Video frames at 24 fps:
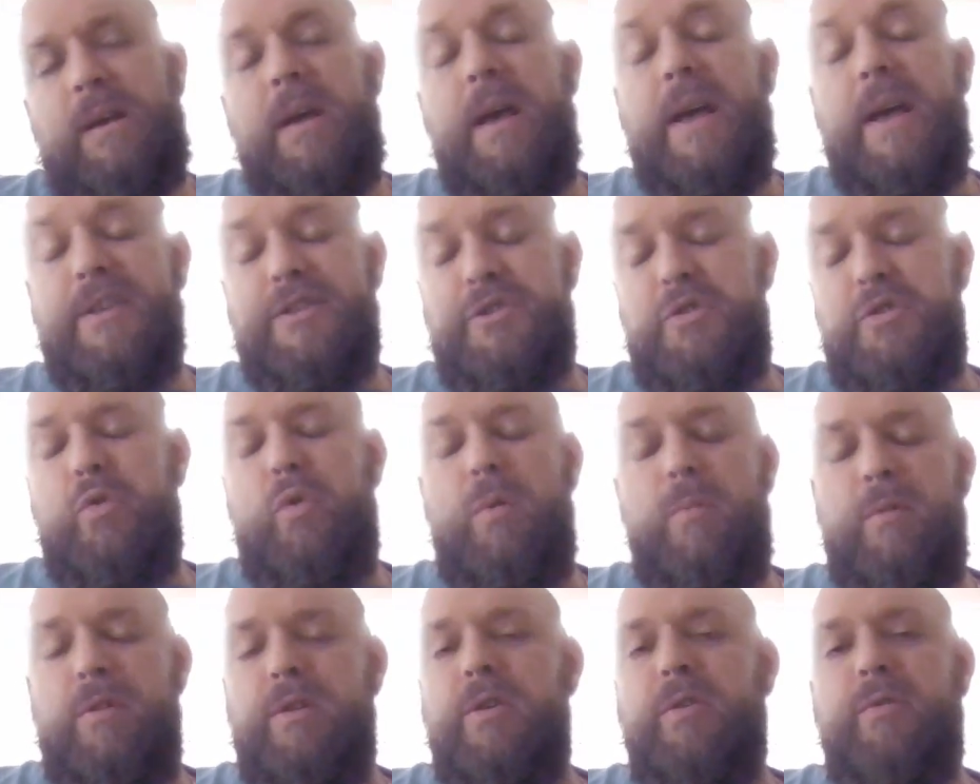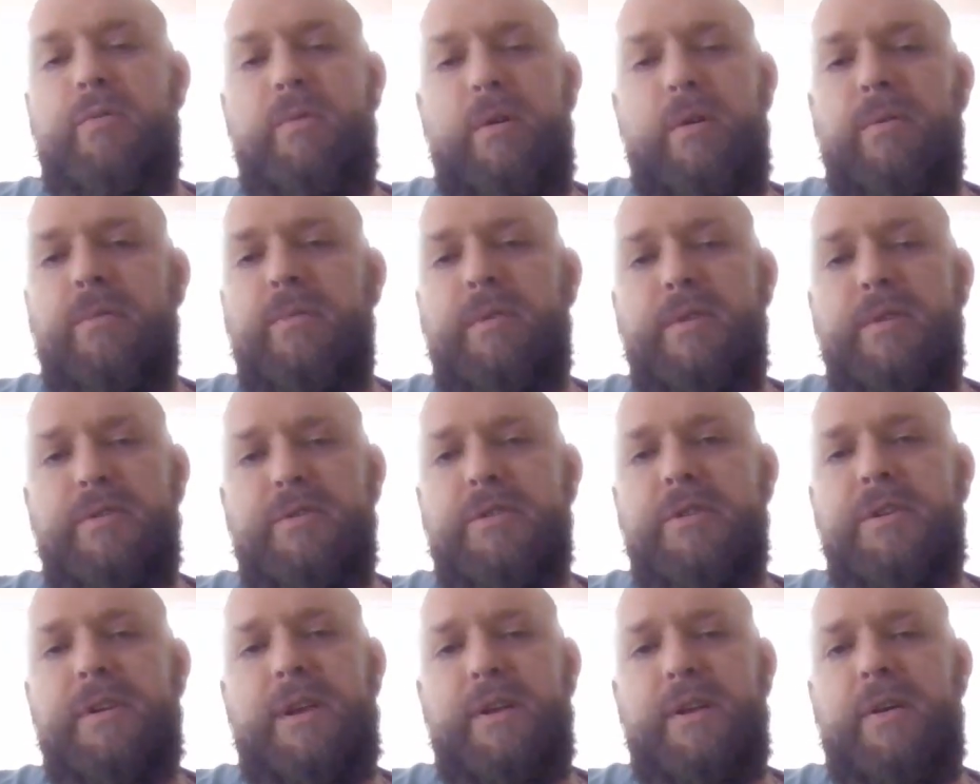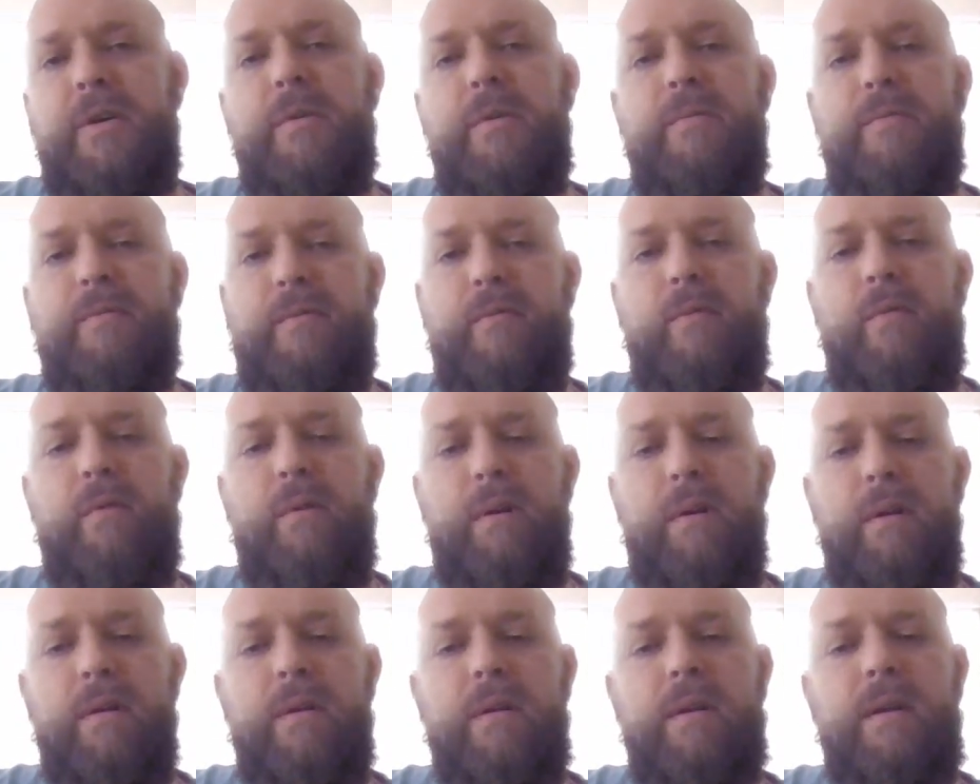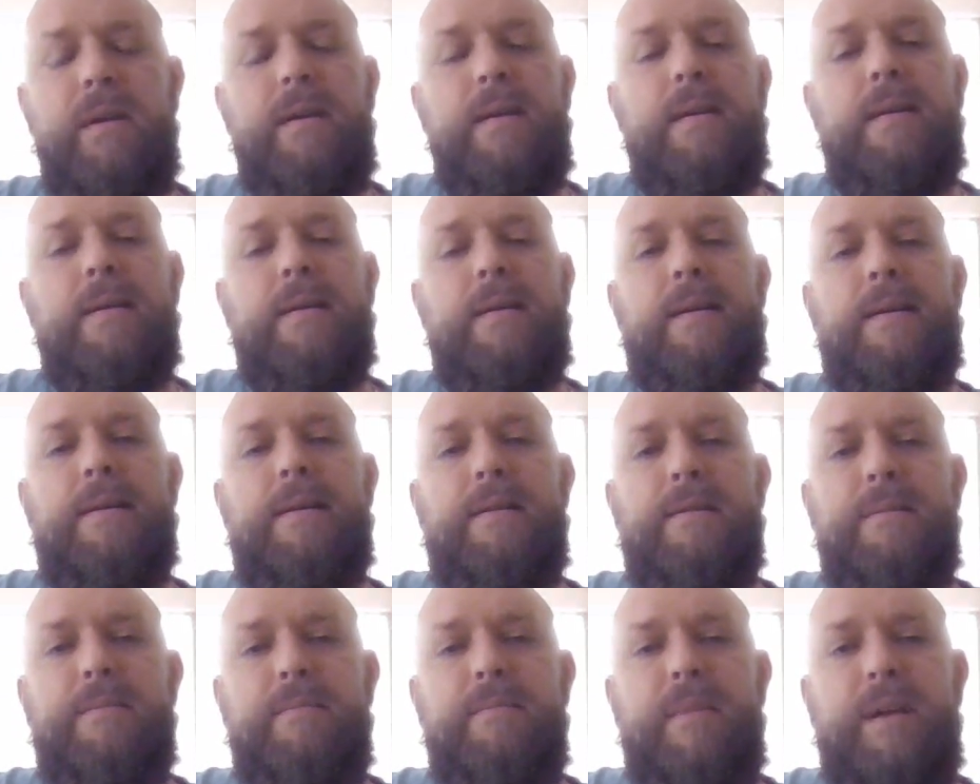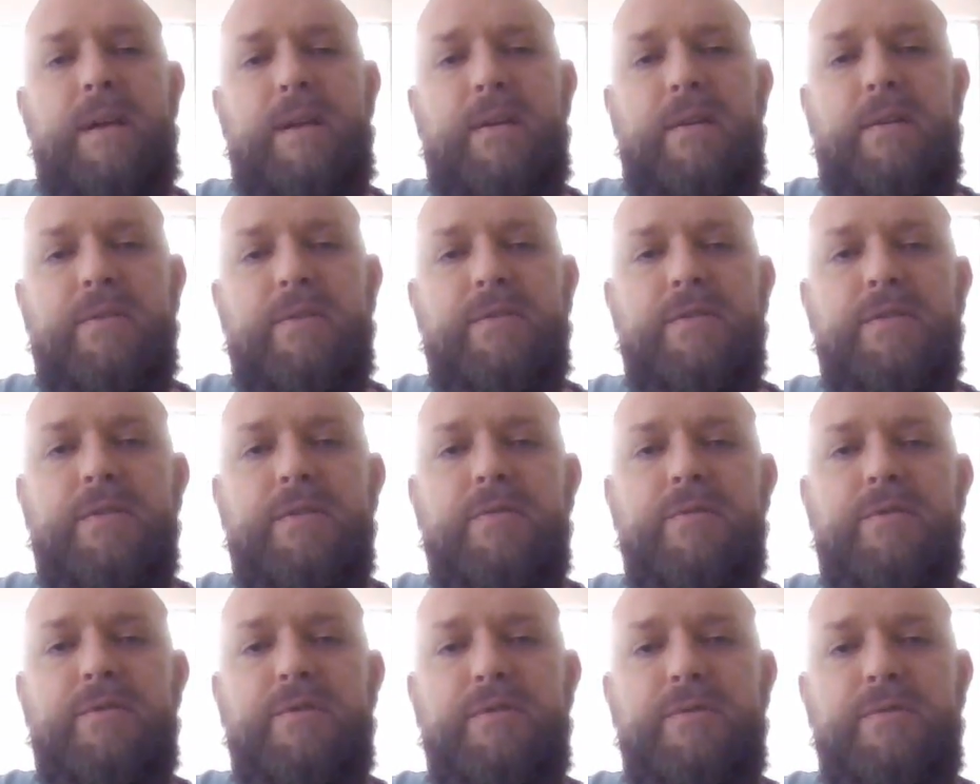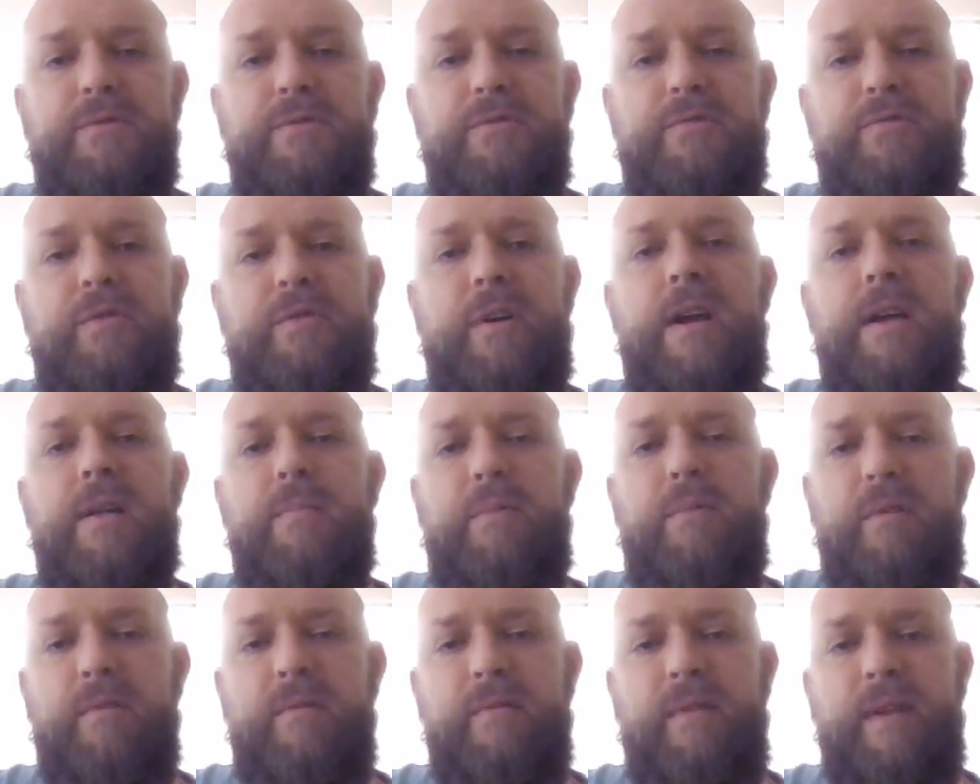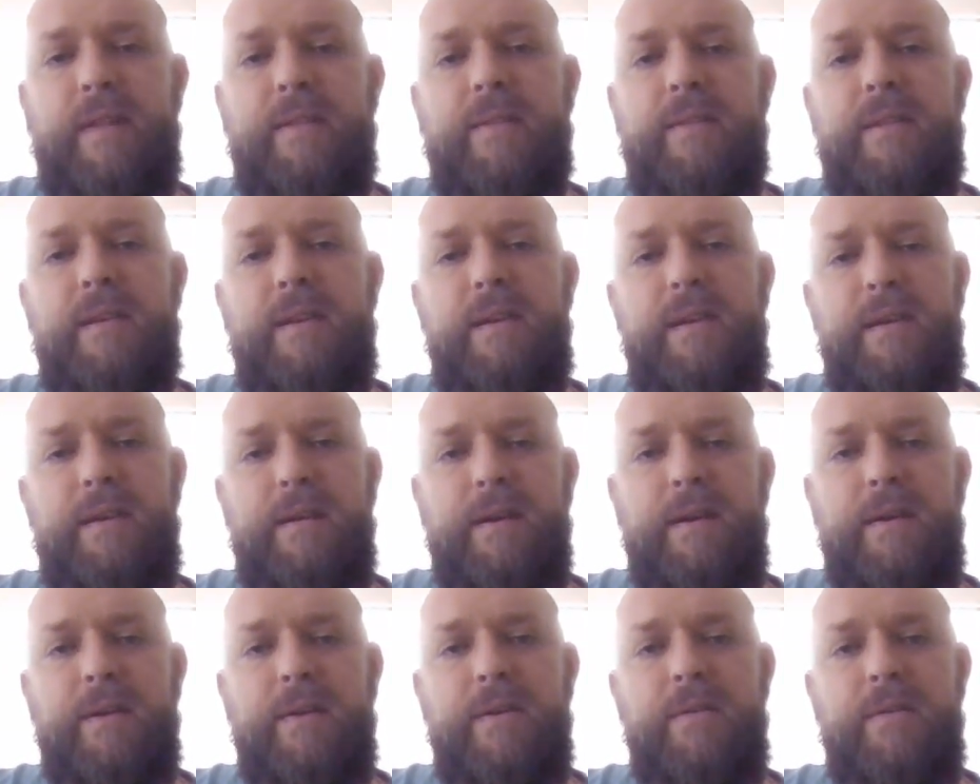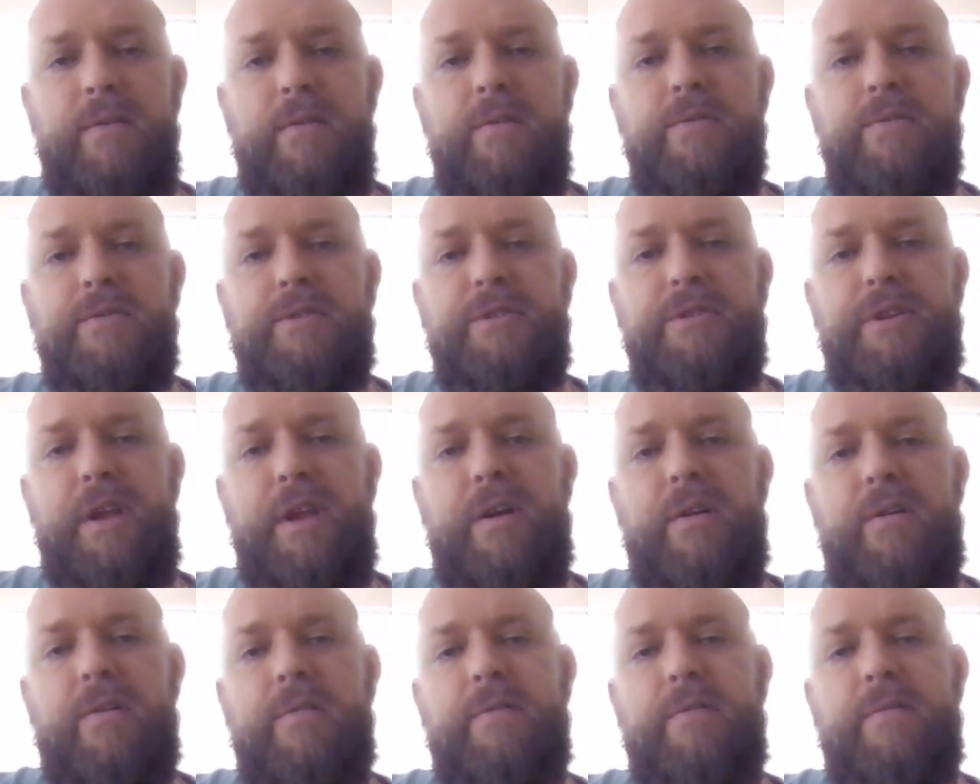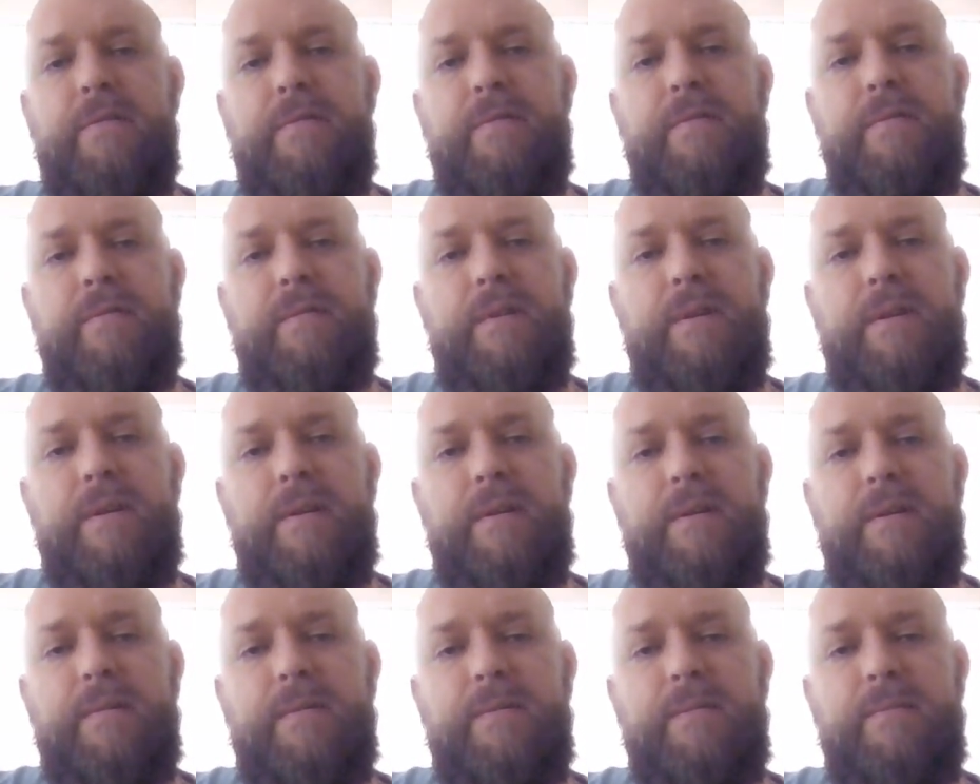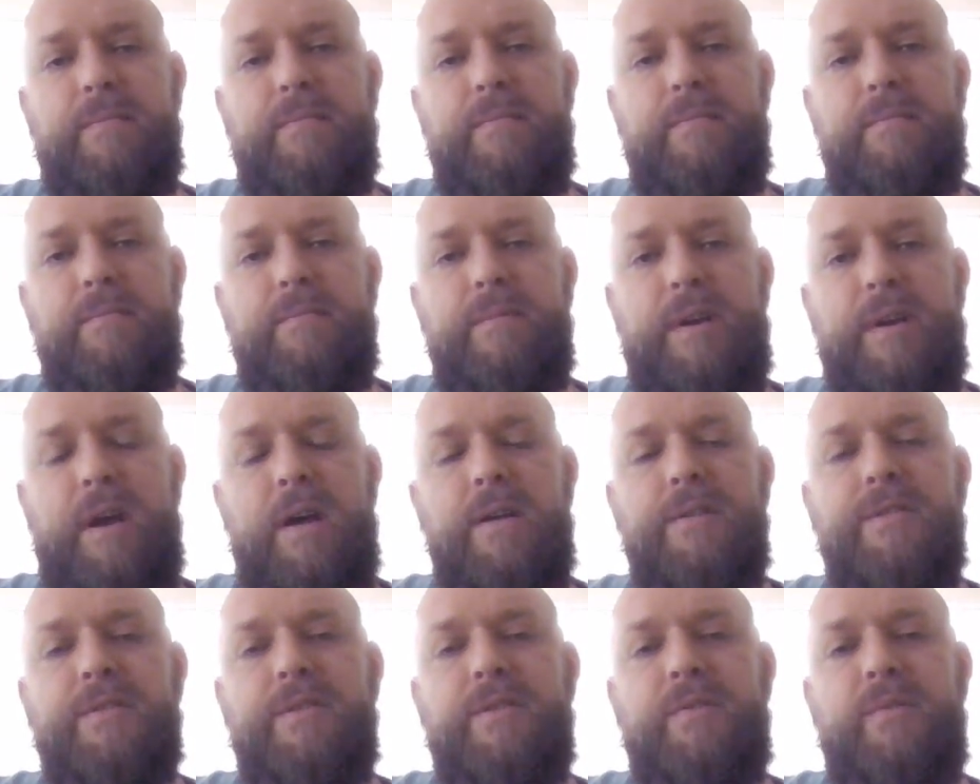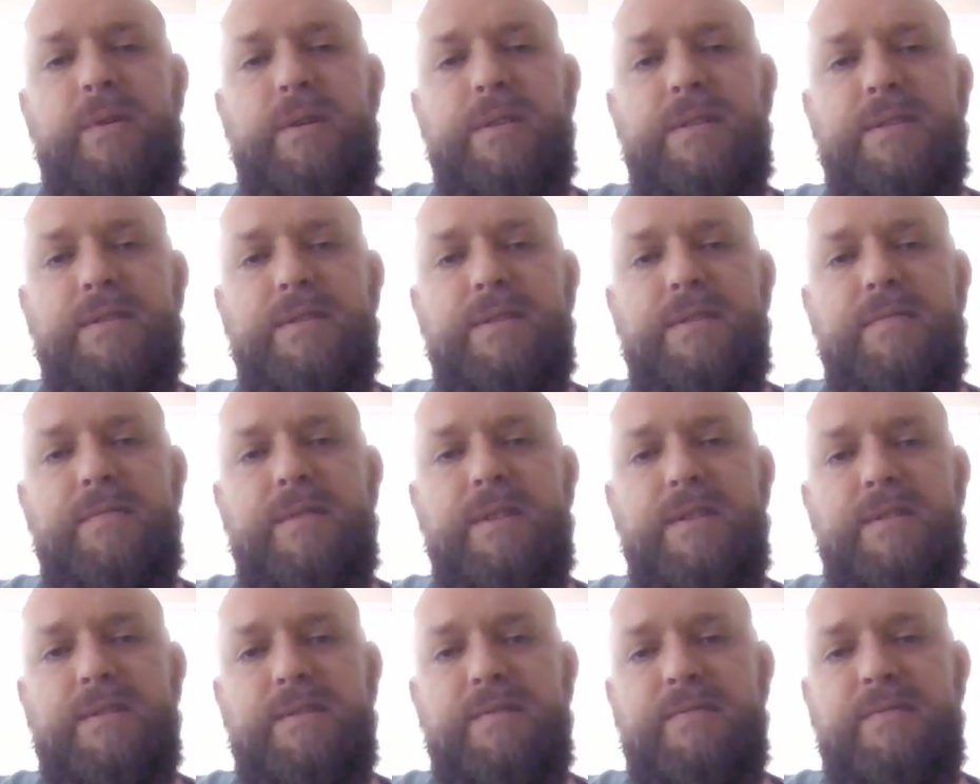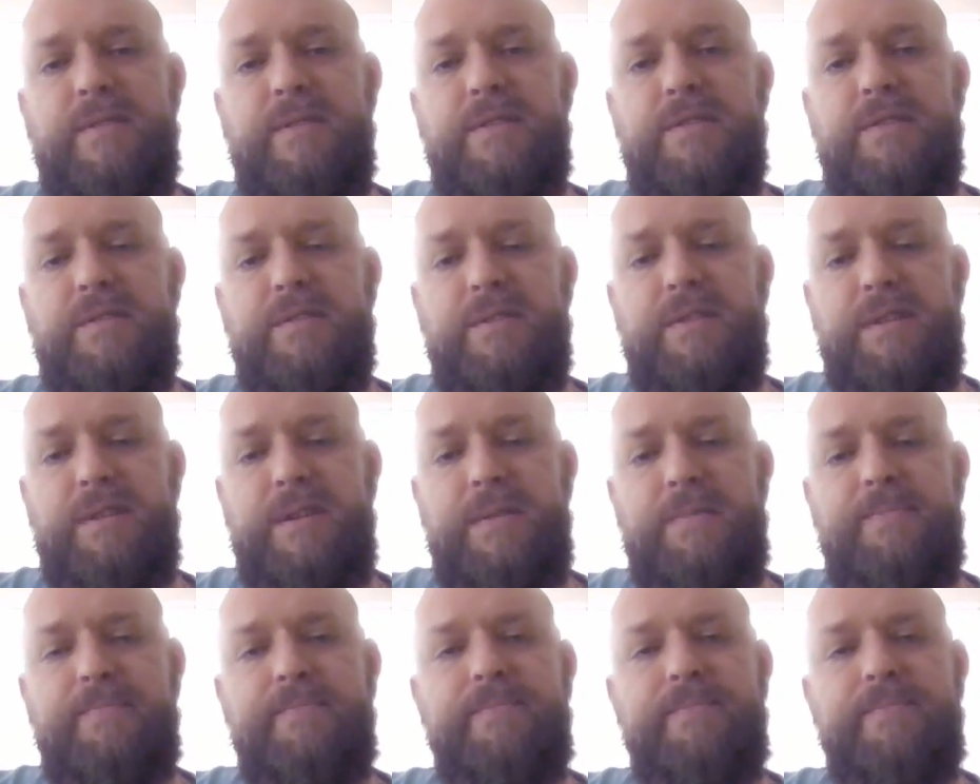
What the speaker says: as normal a growth as she can hope for, and also to try and prevent the neurodegenerative consequences of this deficiency.